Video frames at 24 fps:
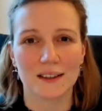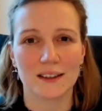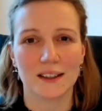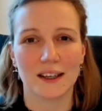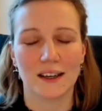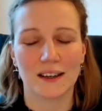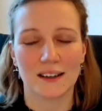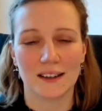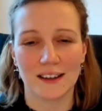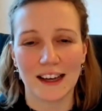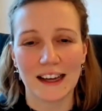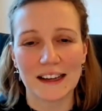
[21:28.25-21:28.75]

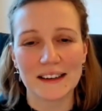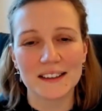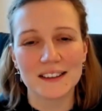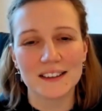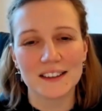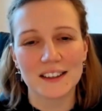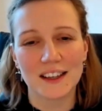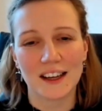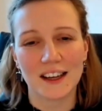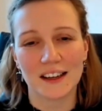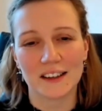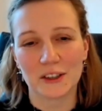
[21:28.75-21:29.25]
Yeah, and
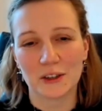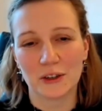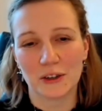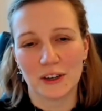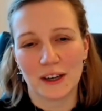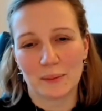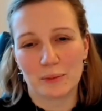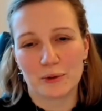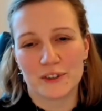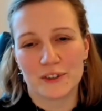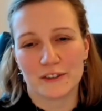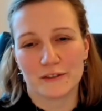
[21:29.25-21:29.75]
a
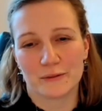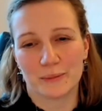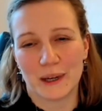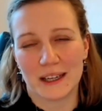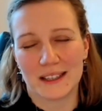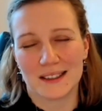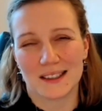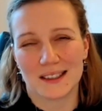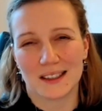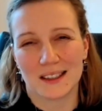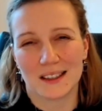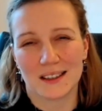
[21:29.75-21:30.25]
collaborative
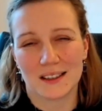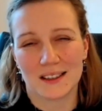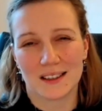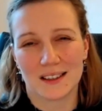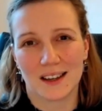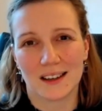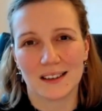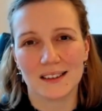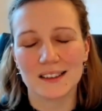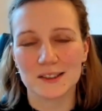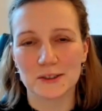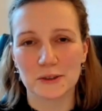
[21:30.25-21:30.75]
mindset.
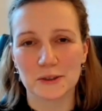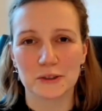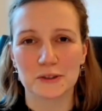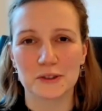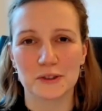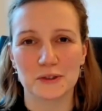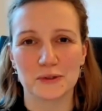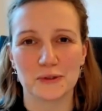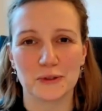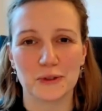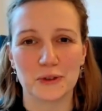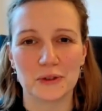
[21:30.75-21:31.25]
And this
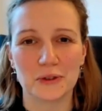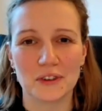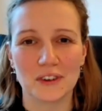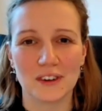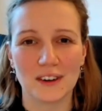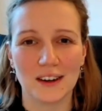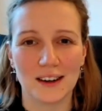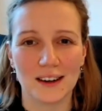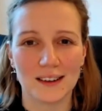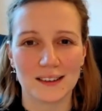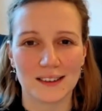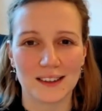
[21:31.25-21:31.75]
goes
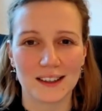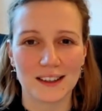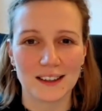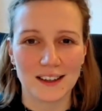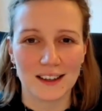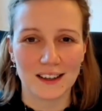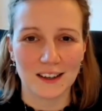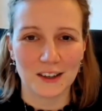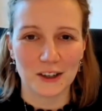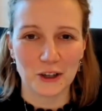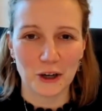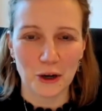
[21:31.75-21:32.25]
for, I
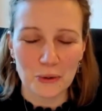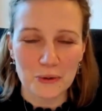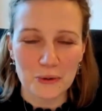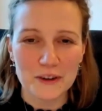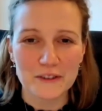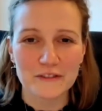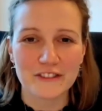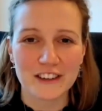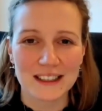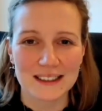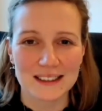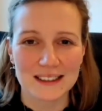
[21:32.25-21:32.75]
think,
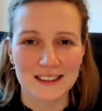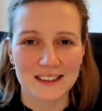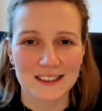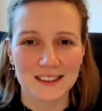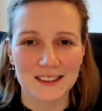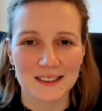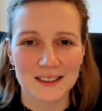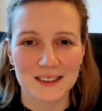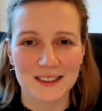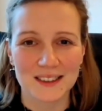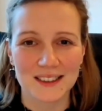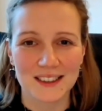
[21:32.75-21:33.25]

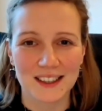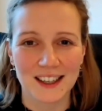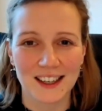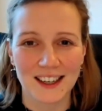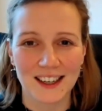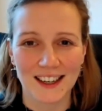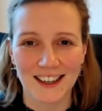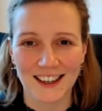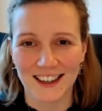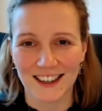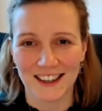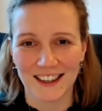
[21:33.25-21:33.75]
co-investors,
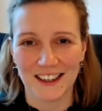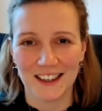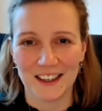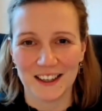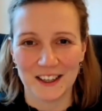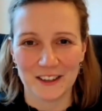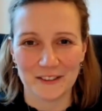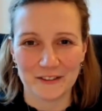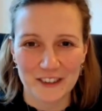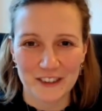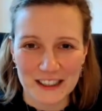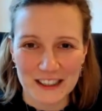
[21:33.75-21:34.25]

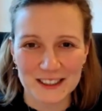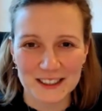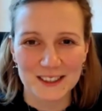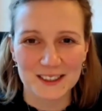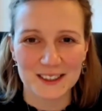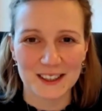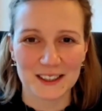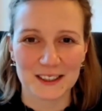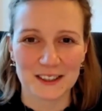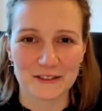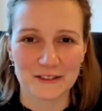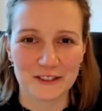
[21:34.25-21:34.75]
investors
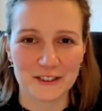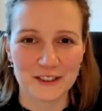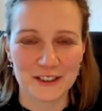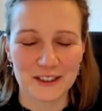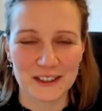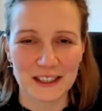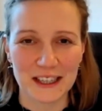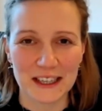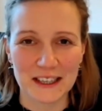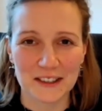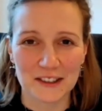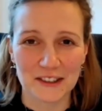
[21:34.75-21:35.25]
at different
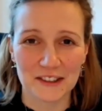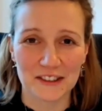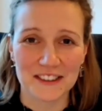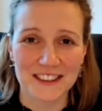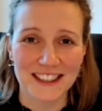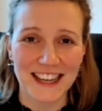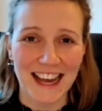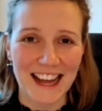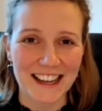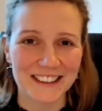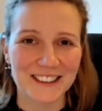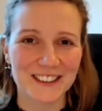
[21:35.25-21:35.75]
stages,
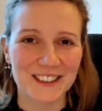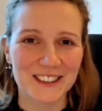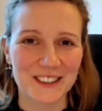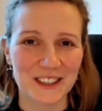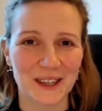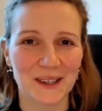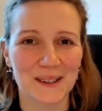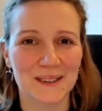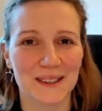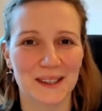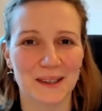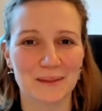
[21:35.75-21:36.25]
and
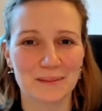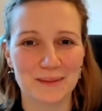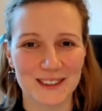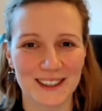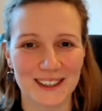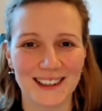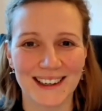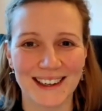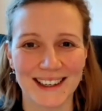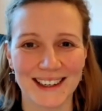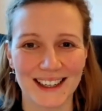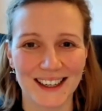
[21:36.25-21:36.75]
startups
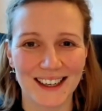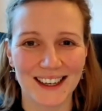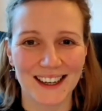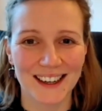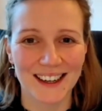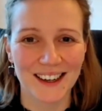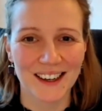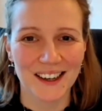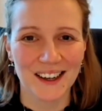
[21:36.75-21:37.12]
alike.